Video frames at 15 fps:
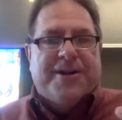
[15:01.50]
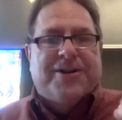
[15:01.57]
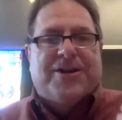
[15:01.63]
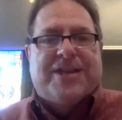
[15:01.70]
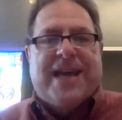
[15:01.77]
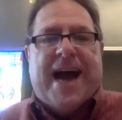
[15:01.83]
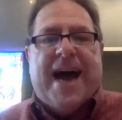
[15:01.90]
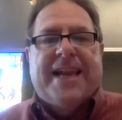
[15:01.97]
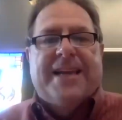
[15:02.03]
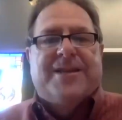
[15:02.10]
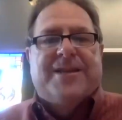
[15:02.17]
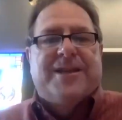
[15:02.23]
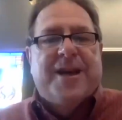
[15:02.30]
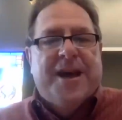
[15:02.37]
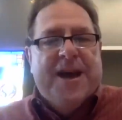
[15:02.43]
and
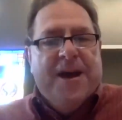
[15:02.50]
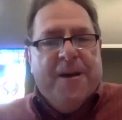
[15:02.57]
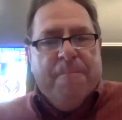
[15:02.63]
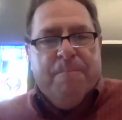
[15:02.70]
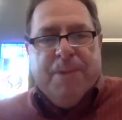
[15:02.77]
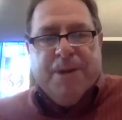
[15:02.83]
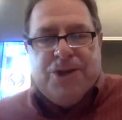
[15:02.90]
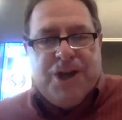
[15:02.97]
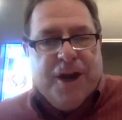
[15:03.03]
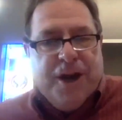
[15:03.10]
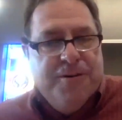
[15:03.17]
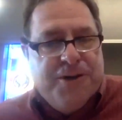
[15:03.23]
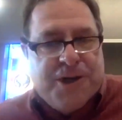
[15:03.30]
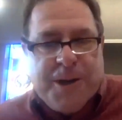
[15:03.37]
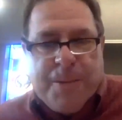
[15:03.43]
Silas
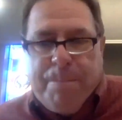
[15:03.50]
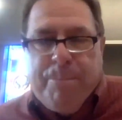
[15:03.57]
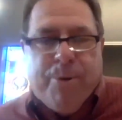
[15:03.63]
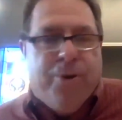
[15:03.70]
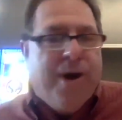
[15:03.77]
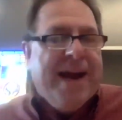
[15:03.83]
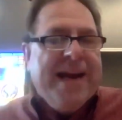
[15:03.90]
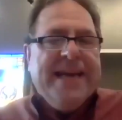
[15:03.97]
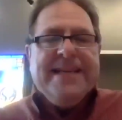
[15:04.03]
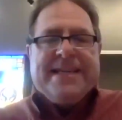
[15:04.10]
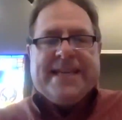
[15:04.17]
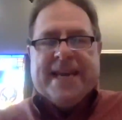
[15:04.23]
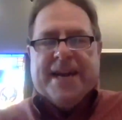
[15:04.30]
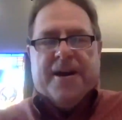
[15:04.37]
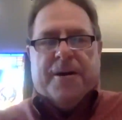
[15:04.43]
chose to
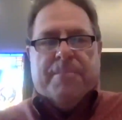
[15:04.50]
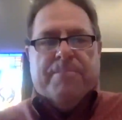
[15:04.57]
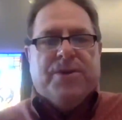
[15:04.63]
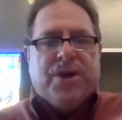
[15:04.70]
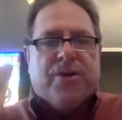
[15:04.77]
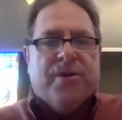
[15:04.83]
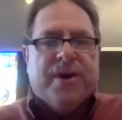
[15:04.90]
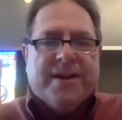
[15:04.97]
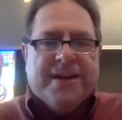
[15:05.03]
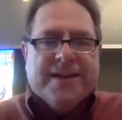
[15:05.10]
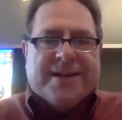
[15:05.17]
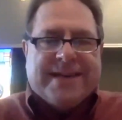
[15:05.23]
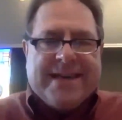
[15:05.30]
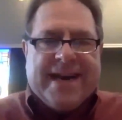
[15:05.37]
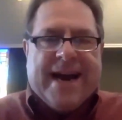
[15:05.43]
praise him during
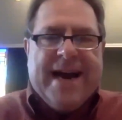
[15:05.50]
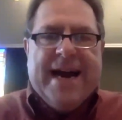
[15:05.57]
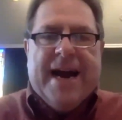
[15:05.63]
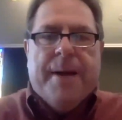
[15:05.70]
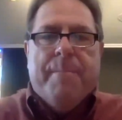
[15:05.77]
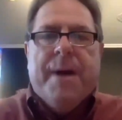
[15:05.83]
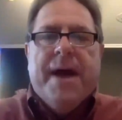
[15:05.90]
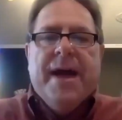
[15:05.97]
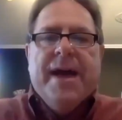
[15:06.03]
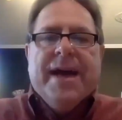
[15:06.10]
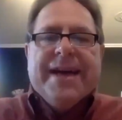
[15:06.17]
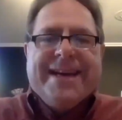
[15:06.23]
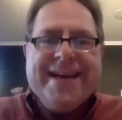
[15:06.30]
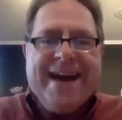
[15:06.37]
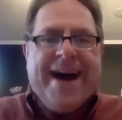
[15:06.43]
this time,
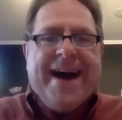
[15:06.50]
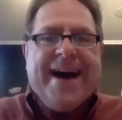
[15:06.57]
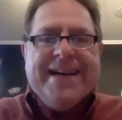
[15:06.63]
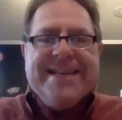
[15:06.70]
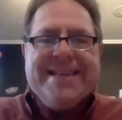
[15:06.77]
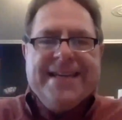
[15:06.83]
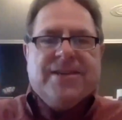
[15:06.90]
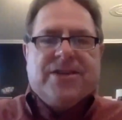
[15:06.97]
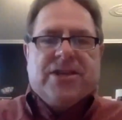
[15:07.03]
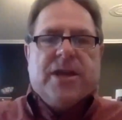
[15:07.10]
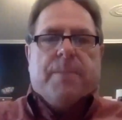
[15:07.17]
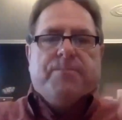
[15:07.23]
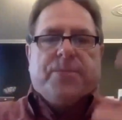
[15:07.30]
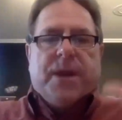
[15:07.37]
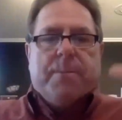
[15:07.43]
God did
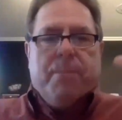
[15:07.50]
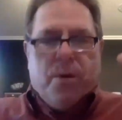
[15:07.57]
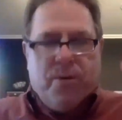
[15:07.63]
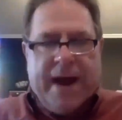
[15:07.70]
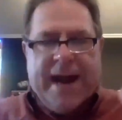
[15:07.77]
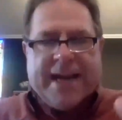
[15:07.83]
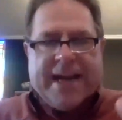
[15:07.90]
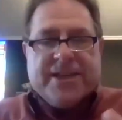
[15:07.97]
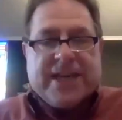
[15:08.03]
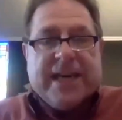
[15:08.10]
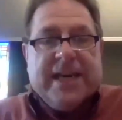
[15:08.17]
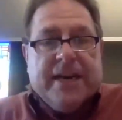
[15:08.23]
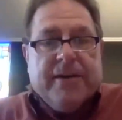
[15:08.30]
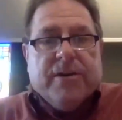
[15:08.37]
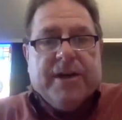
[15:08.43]
something miraculous. He
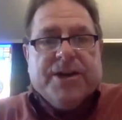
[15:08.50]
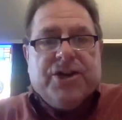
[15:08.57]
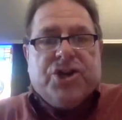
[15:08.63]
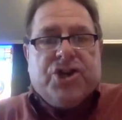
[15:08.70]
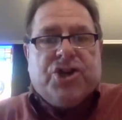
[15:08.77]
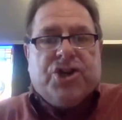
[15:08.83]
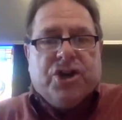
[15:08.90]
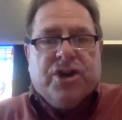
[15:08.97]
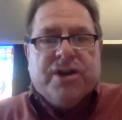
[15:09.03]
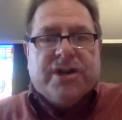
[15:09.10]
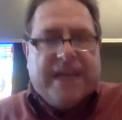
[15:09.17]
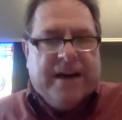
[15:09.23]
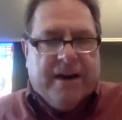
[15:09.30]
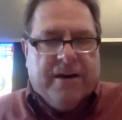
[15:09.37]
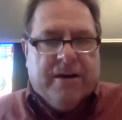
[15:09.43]
literally shook
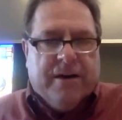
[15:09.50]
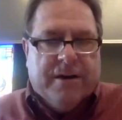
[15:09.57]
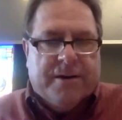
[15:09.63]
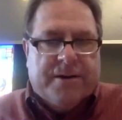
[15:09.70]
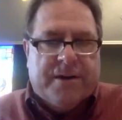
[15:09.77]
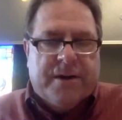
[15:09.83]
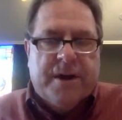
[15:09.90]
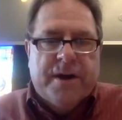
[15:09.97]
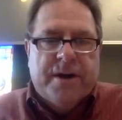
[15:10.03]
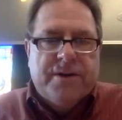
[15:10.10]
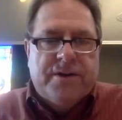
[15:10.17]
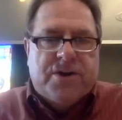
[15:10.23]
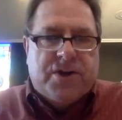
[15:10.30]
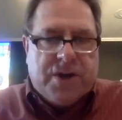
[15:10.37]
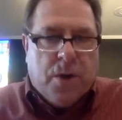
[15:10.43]
the earth
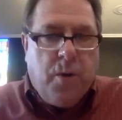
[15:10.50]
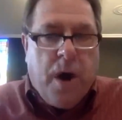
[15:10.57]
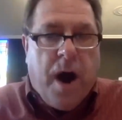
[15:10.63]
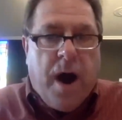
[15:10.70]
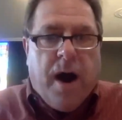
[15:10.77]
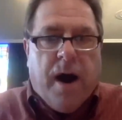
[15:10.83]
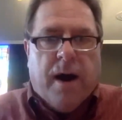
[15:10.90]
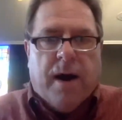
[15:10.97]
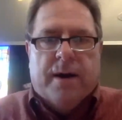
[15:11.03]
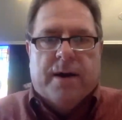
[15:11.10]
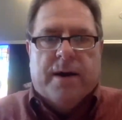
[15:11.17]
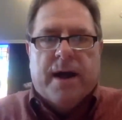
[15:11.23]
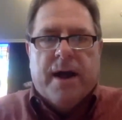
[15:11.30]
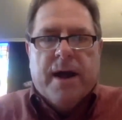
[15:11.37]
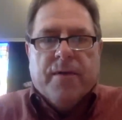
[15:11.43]
so
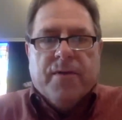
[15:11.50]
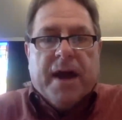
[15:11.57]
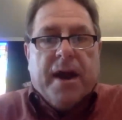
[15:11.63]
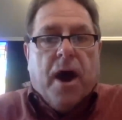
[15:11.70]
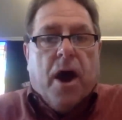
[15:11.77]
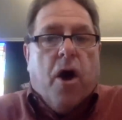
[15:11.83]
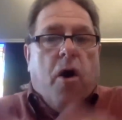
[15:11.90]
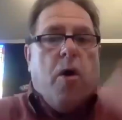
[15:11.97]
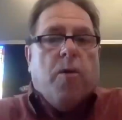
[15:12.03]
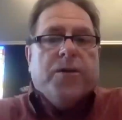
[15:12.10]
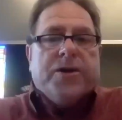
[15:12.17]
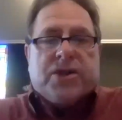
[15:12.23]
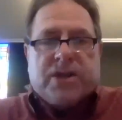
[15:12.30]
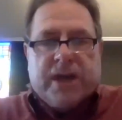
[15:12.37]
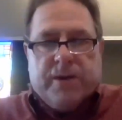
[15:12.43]
hard that all
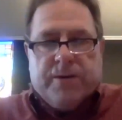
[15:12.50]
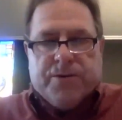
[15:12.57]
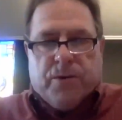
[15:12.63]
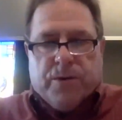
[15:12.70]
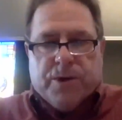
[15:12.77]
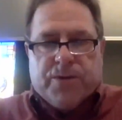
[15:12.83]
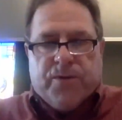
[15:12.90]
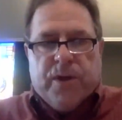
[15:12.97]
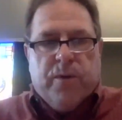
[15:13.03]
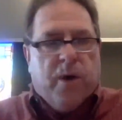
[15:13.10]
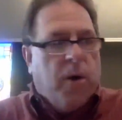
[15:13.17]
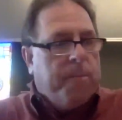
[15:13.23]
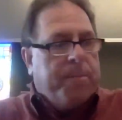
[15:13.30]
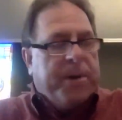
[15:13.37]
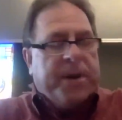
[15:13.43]
the cell doors flew
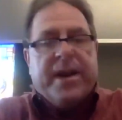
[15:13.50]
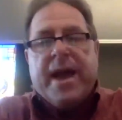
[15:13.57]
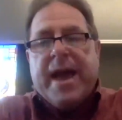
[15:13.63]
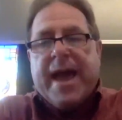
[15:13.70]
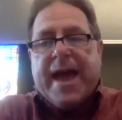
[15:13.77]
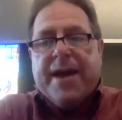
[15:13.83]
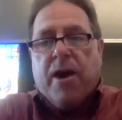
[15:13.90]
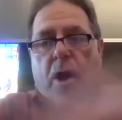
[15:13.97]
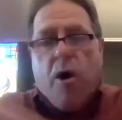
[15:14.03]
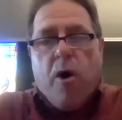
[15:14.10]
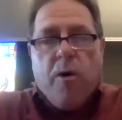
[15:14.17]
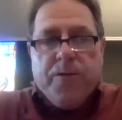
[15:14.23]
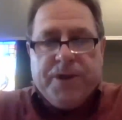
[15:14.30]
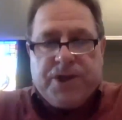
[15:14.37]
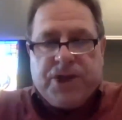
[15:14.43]
open and
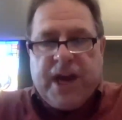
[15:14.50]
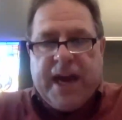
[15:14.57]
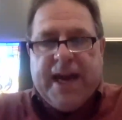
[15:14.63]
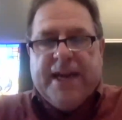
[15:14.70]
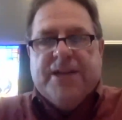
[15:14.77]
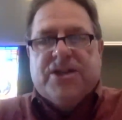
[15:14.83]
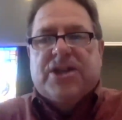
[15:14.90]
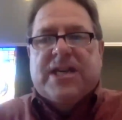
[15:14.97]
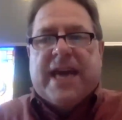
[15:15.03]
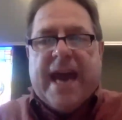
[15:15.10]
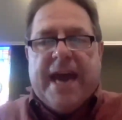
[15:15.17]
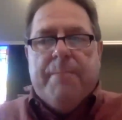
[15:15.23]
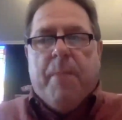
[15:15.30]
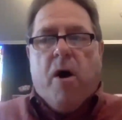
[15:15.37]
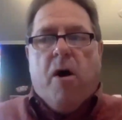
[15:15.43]
all the chains
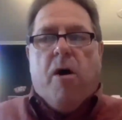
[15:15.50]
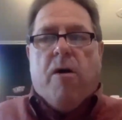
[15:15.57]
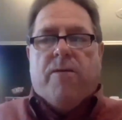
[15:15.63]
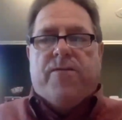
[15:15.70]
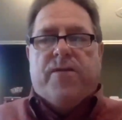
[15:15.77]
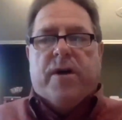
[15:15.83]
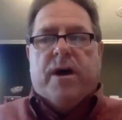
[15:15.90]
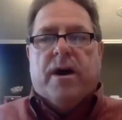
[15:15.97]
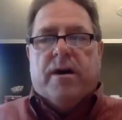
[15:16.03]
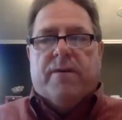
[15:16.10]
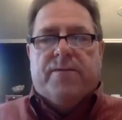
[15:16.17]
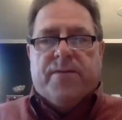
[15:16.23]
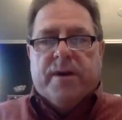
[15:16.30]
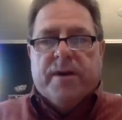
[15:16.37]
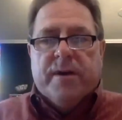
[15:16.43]
came off
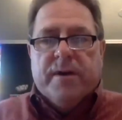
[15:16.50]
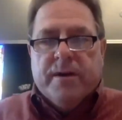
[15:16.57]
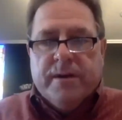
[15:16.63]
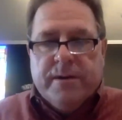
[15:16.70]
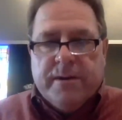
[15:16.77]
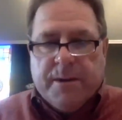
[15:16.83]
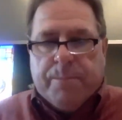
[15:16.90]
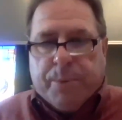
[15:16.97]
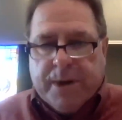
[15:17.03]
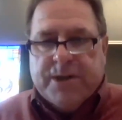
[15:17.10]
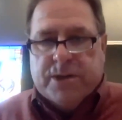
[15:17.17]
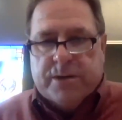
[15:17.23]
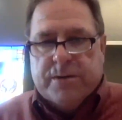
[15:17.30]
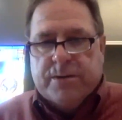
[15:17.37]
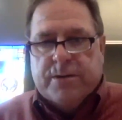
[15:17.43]
of the
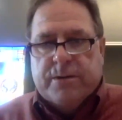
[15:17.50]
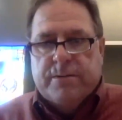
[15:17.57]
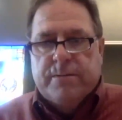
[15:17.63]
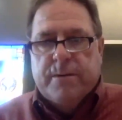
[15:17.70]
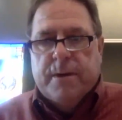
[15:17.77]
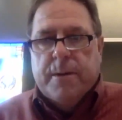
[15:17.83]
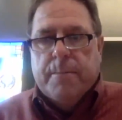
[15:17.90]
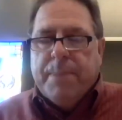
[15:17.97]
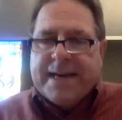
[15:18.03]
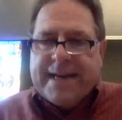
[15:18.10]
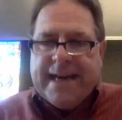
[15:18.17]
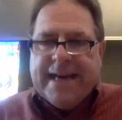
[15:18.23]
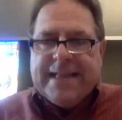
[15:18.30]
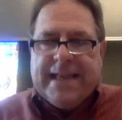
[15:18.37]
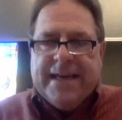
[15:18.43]
prisoners. But
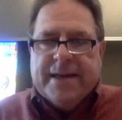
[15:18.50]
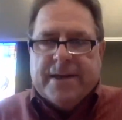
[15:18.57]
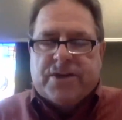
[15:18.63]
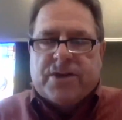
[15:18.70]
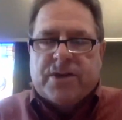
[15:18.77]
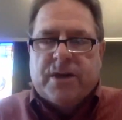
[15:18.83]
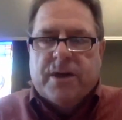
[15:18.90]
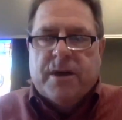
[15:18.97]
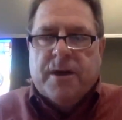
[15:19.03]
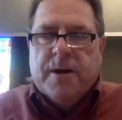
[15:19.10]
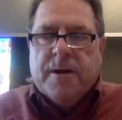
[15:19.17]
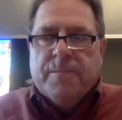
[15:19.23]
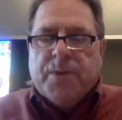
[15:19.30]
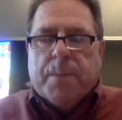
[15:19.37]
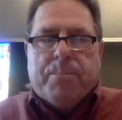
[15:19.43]
get this
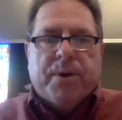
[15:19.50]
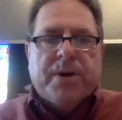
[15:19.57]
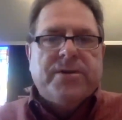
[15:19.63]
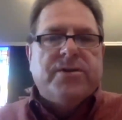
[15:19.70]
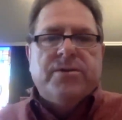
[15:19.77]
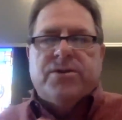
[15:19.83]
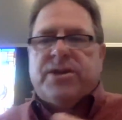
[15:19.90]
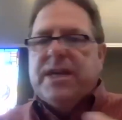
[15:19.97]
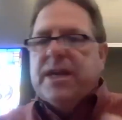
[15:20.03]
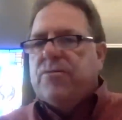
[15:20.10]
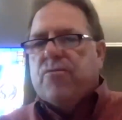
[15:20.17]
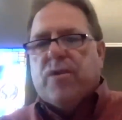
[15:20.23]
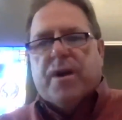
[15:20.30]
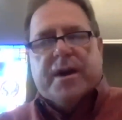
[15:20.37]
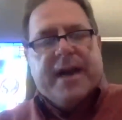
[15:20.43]
the prisoners
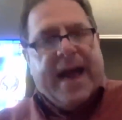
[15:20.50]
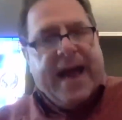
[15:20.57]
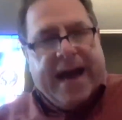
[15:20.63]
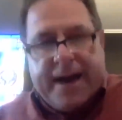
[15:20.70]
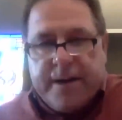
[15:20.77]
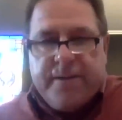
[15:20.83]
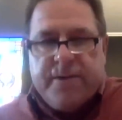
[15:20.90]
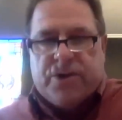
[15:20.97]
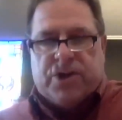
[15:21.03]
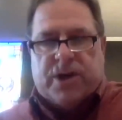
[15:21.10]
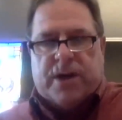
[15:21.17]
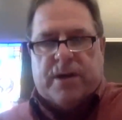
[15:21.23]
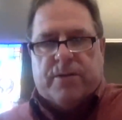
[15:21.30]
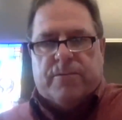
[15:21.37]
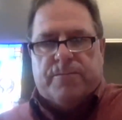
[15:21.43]
didn't run out of the
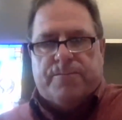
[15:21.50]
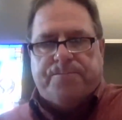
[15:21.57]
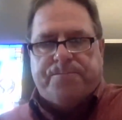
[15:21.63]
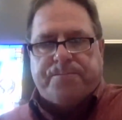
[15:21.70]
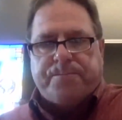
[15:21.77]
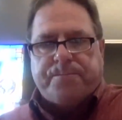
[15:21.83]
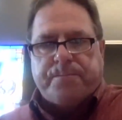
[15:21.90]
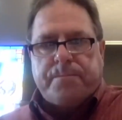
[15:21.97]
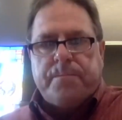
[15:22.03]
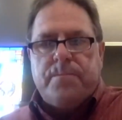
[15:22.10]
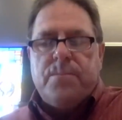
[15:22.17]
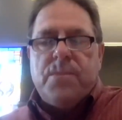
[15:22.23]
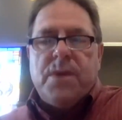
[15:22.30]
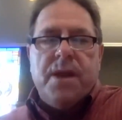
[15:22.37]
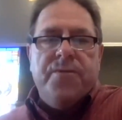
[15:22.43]
jail,
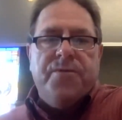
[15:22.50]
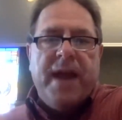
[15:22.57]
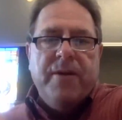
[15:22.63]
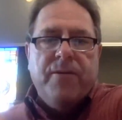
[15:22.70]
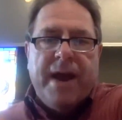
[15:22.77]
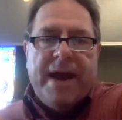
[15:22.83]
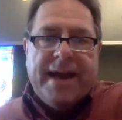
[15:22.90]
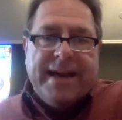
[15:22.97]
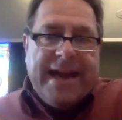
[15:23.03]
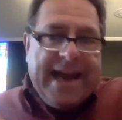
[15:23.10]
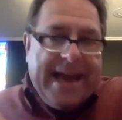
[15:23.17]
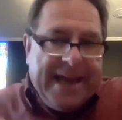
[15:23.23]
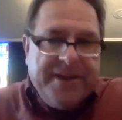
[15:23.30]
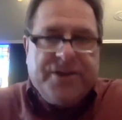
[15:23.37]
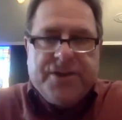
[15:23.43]
they ran
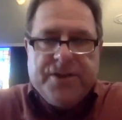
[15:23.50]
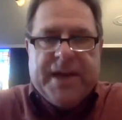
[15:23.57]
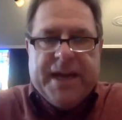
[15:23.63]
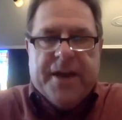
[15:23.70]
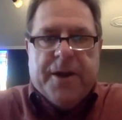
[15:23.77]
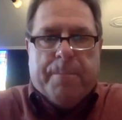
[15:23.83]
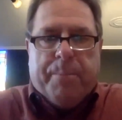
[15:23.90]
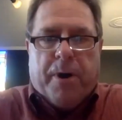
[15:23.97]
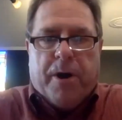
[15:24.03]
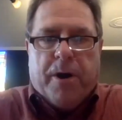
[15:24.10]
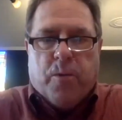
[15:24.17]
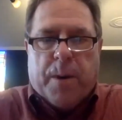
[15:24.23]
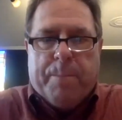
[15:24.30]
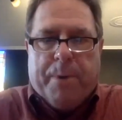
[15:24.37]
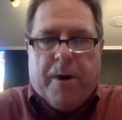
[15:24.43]
into the inner
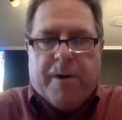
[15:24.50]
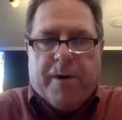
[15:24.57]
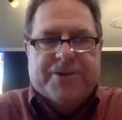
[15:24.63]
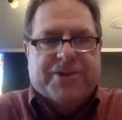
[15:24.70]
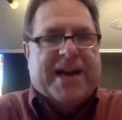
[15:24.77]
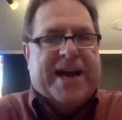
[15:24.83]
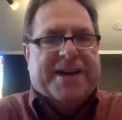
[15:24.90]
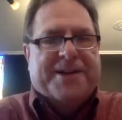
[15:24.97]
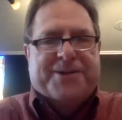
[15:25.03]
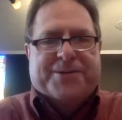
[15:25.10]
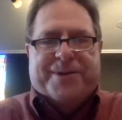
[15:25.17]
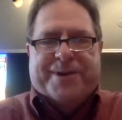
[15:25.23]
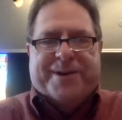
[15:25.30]
part where Paul and Silas were.